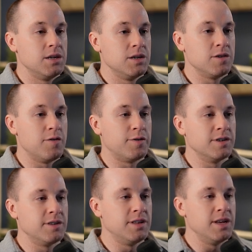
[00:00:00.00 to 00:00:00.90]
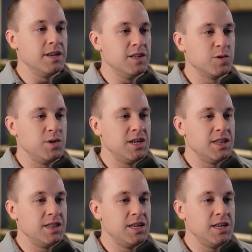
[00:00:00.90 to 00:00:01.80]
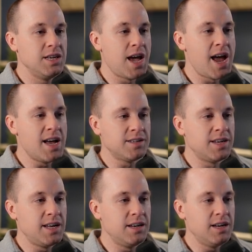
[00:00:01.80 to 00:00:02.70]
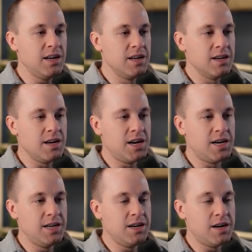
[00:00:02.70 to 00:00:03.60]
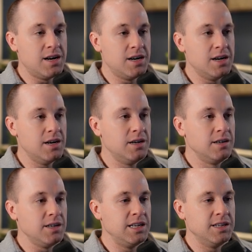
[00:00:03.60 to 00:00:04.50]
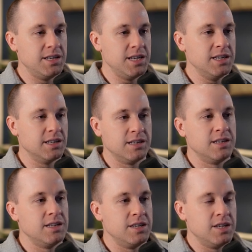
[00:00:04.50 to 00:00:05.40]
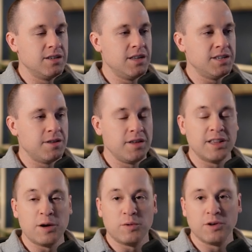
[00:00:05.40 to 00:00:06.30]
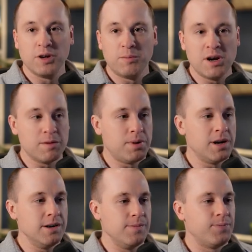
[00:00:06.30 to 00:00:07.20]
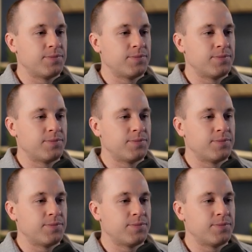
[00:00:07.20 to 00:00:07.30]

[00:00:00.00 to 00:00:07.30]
So first thing is we get the asset on our entity. So that's the thing that we're going to break apart.